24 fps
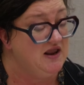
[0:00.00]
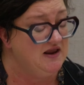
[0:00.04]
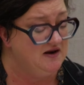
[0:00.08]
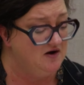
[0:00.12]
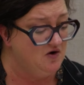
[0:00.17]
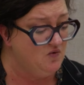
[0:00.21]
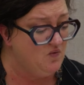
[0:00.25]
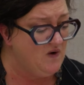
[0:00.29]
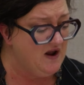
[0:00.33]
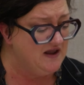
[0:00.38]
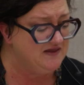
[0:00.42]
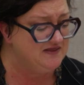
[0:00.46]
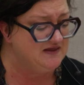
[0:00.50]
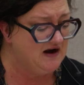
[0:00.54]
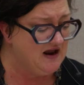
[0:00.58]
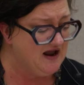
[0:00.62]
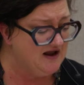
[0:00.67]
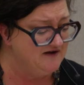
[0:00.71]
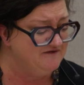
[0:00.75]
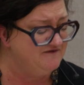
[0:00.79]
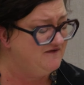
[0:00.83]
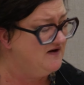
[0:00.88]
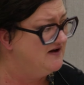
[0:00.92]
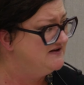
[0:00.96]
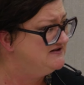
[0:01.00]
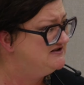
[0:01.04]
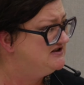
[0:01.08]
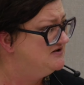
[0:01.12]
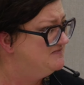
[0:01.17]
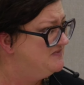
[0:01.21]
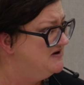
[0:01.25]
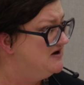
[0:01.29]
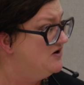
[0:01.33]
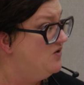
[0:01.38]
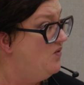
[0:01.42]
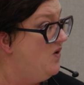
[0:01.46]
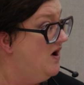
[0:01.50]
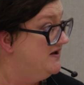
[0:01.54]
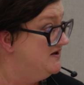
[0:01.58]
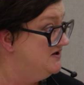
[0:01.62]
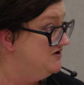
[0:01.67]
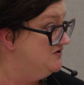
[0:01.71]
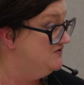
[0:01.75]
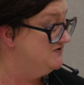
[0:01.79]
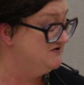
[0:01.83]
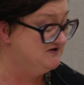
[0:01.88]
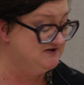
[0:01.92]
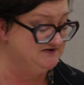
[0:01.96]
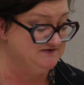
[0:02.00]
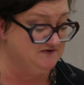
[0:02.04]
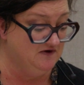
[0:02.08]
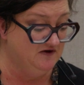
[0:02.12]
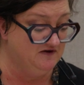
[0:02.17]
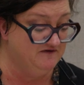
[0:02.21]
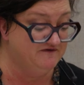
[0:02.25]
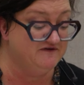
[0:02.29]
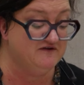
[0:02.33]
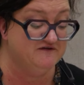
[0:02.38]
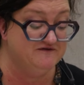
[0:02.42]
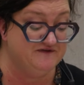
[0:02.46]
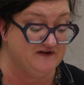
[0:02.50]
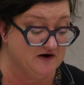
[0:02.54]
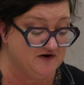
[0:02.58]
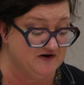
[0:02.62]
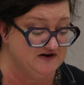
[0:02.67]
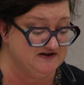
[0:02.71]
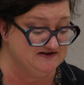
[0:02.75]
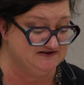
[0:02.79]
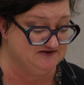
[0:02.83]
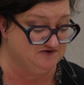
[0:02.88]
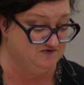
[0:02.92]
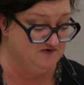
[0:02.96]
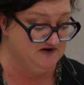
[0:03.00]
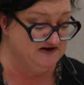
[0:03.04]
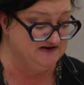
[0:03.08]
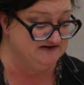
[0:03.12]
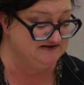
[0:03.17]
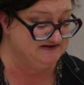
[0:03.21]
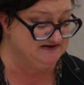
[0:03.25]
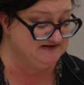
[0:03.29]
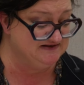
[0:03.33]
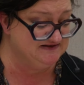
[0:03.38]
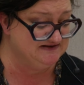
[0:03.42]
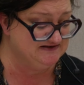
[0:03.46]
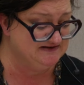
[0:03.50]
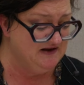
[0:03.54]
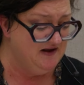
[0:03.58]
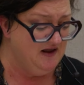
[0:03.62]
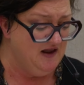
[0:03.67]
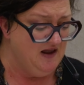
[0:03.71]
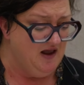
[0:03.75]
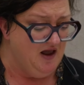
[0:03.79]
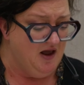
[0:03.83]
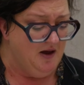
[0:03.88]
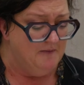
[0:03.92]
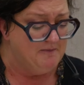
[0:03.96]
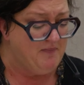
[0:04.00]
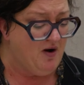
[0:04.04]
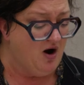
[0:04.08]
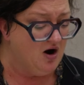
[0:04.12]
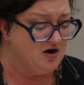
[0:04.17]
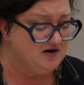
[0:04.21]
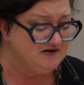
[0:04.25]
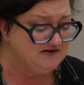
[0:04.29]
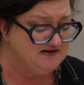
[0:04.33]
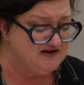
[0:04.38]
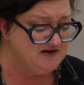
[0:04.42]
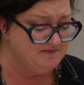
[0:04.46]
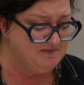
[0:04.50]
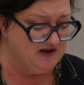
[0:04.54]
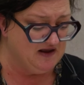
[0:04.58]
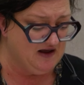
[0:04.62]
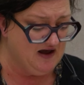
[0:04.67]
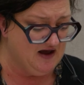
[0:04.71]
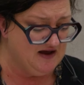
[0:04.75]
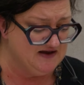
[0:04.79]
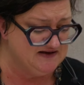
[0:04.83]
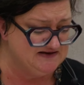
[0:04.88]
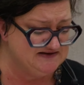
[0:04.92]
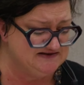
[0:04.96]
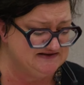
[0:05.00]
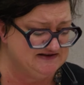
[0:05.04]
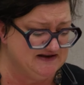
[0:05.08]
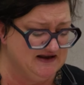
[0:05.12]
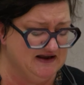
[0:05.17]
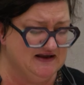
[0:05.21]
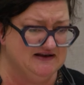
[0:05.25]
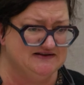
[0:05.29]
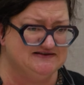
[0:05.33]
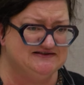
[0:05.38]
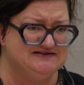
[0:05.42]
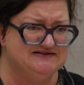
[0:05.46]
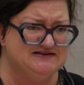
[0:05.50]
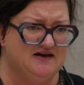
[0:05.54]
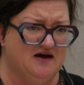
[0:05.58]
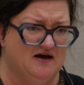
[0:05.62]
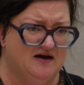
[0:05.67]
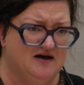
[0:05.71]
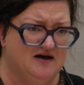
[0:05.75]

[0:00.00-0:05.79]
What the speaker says: in a way that I find to be quite useful for various reasons. Partly because it